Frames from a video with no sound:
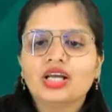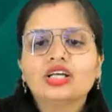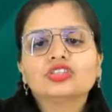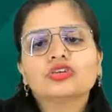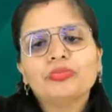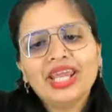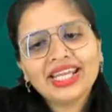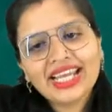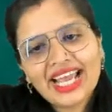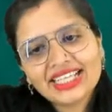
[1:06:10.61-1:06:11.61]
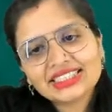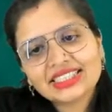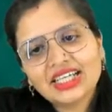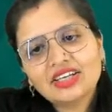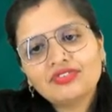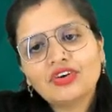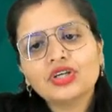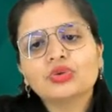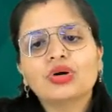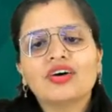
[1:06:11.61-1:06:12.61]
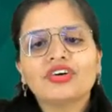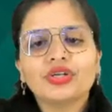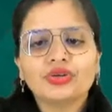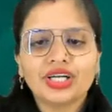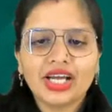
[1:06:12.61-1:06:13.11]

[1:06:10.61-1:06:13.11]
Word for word: So, make S curve for 2 hour unit